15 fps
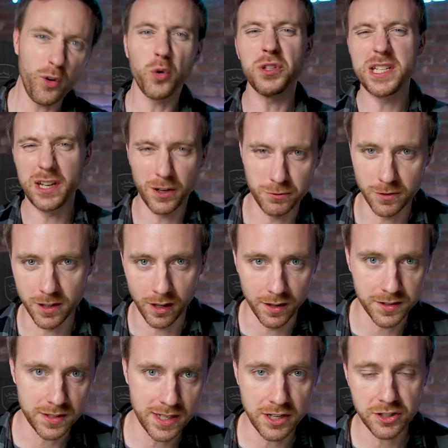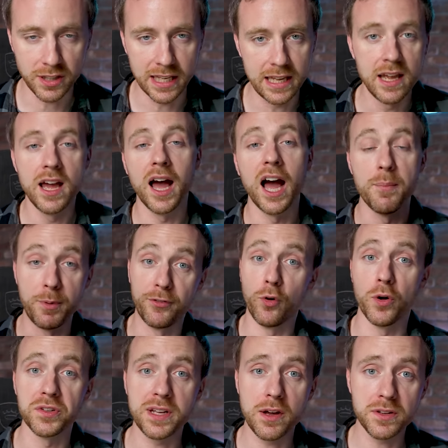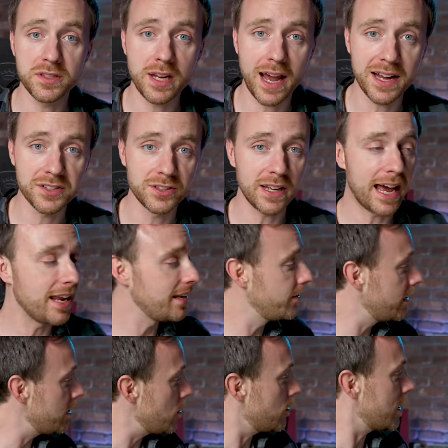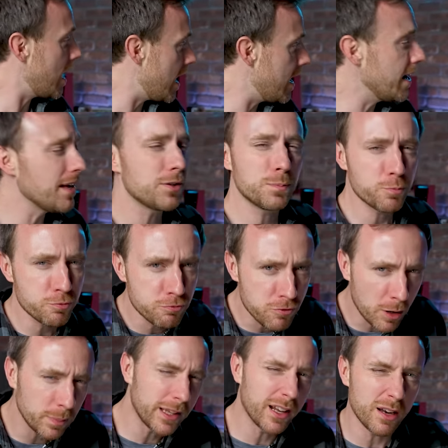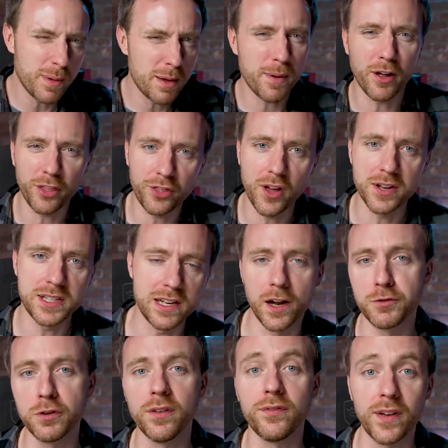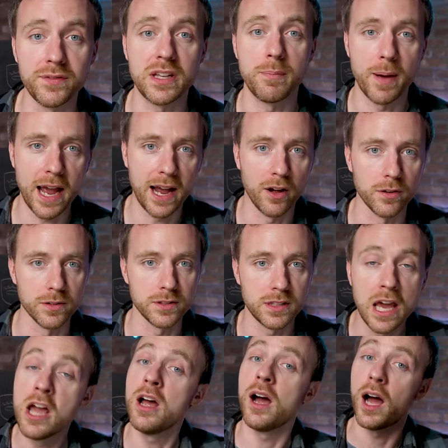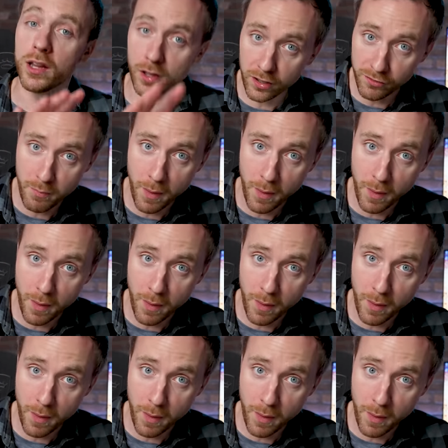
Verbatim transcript: one thousand four hundred dollars essentially uh, before sales tax, and in the U K it's probably going to be about one thousand three hundred fifty pounds. A lot of